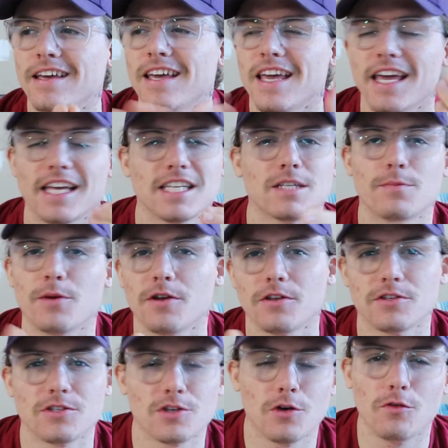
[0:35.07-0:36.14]
experience
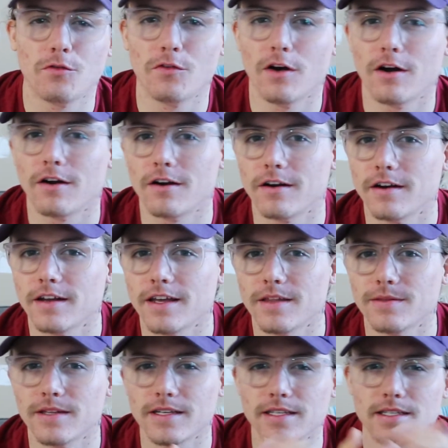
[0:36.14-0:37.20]
so far in
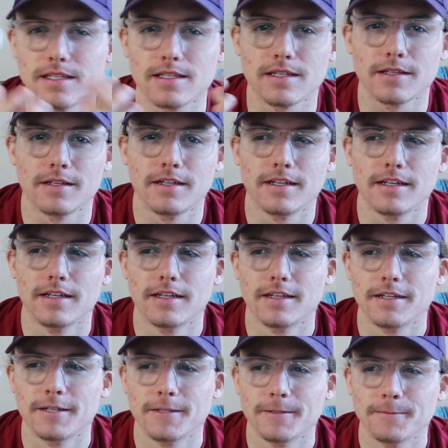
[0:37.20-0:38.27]
this
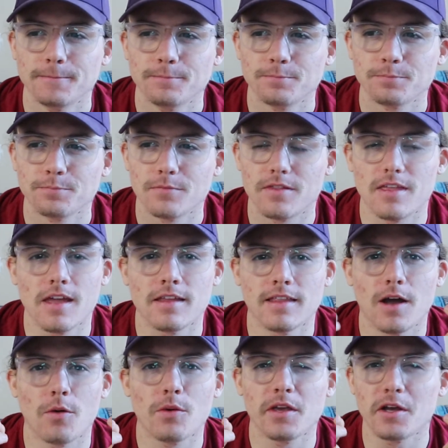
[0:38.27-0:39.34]
thing
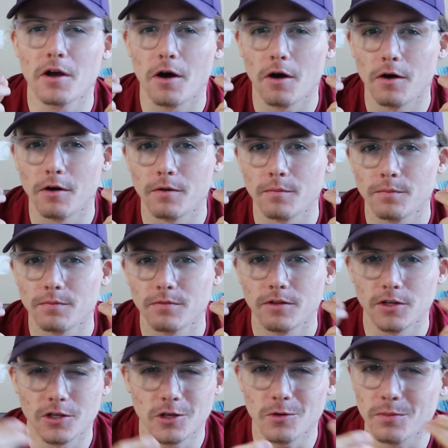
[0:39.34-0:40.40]
that we call the
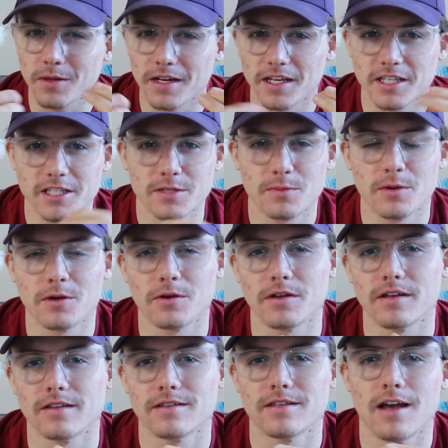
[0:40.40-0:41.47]
human
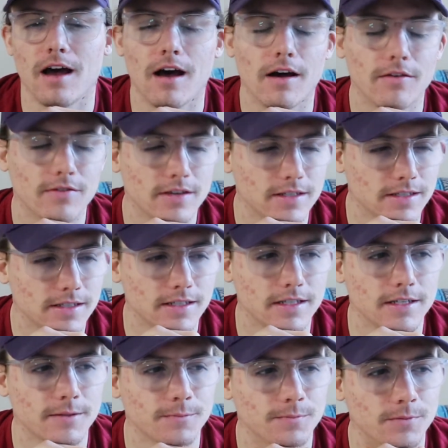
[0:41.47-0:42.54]
experience.
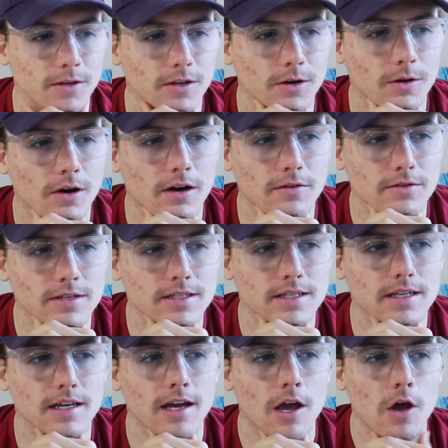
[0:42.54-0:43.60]
Obviously,
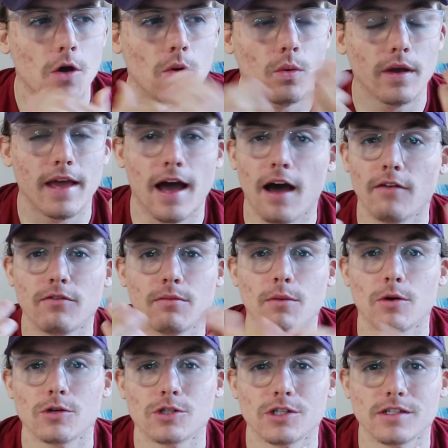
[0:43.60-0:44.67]
we have
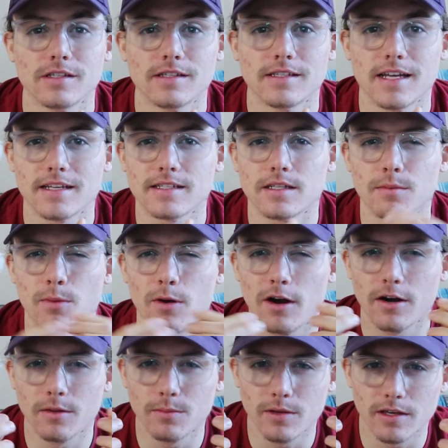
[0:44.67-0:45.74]
emotions. That's the part
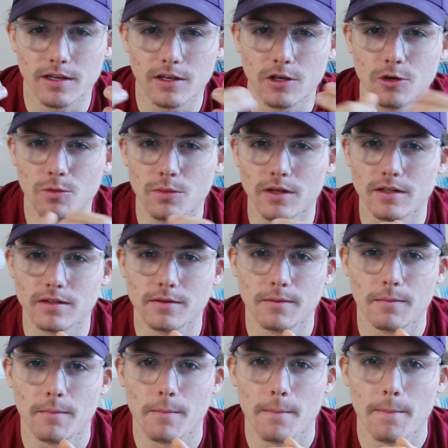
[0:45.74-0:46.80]
of being human.
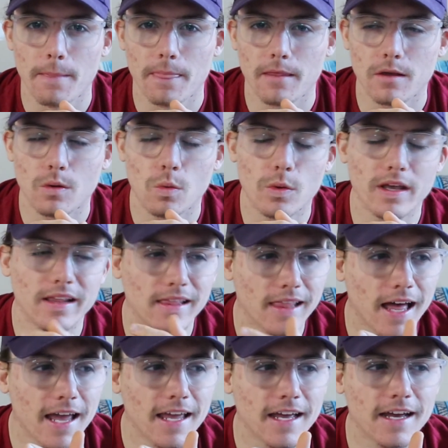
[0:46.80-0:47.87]
We
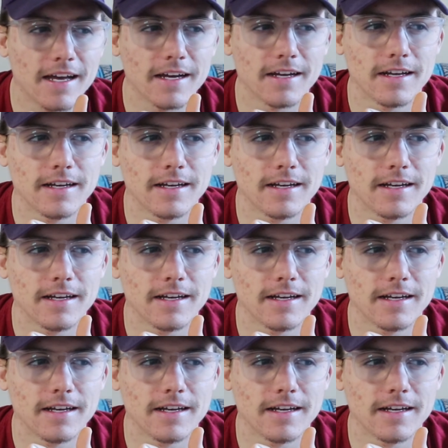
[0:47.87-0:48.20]
like